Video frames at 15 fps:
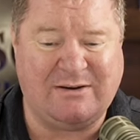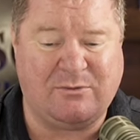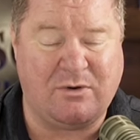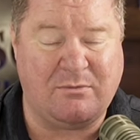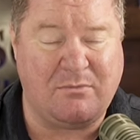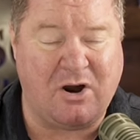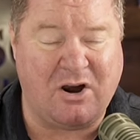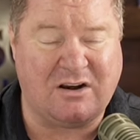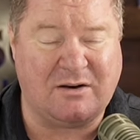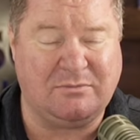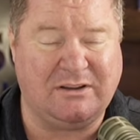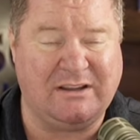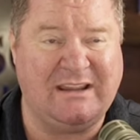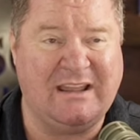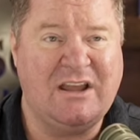And
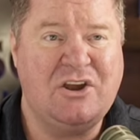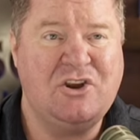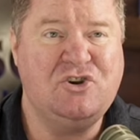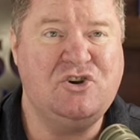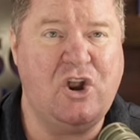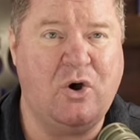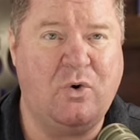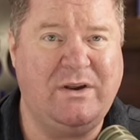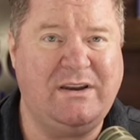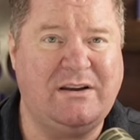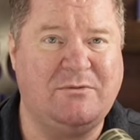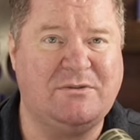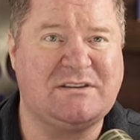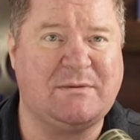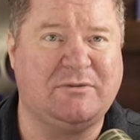remarkably, knowing
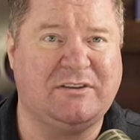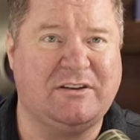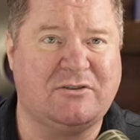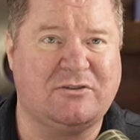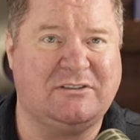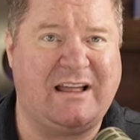it was a political